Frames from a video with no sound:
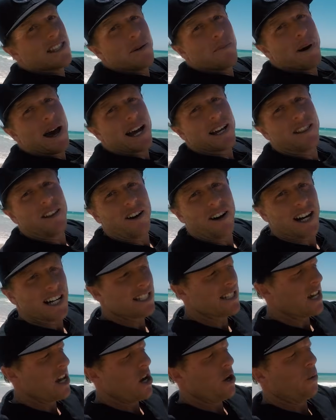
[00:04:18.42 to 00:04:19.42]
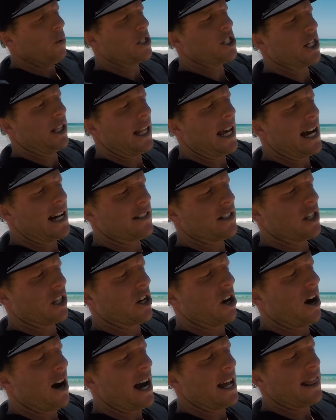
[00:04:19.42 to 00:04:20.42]
back lines, which allows the
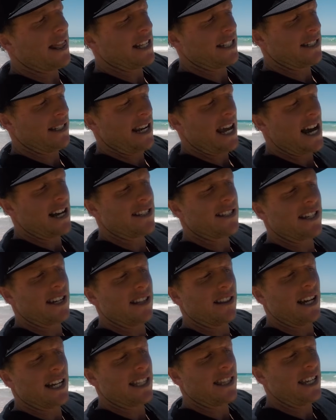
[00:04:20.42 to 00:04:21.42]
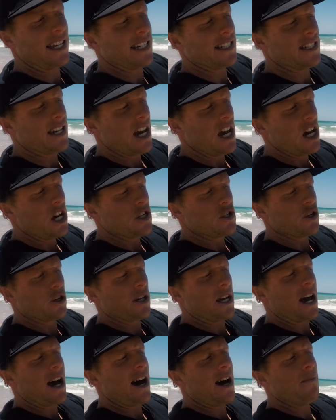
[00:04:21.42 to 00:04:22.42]
kite that's now sitting like this to
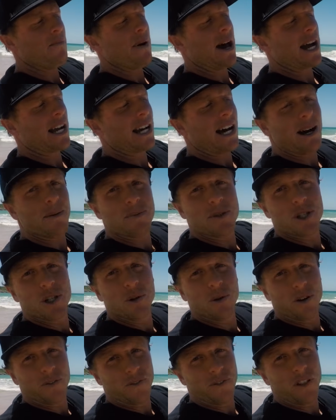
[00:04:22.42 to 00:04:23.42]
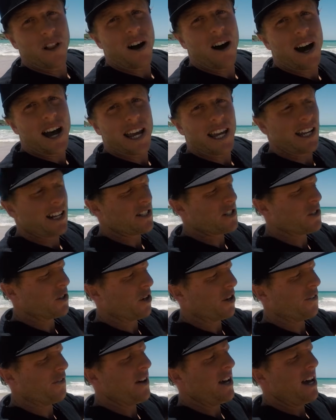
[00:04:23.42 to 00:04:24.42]
come back up to a flying
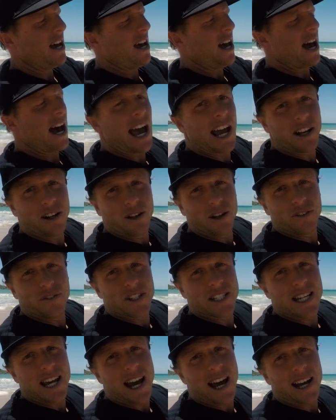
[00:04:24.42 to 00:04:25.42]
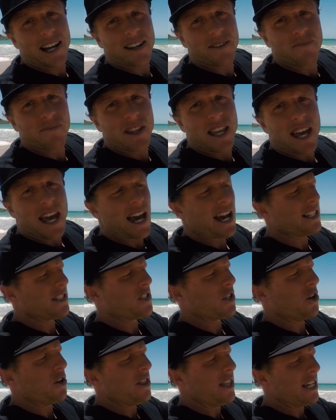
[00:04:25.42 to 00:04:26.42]
sort of angle of attack. And
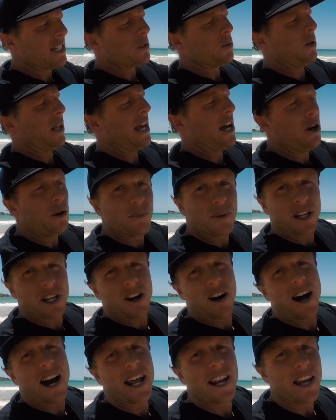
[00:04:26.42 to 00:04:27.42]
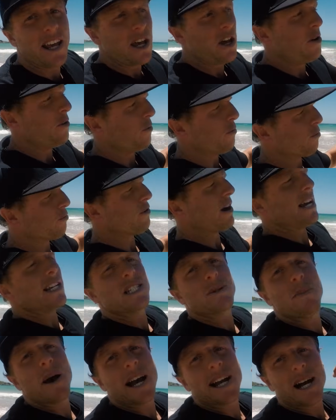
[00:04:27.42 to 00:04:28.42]
so this will help the kite
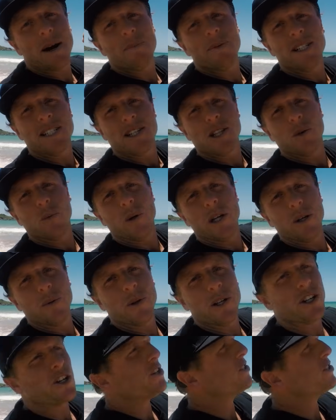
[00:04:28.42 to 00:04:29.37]
race back up into the wind window.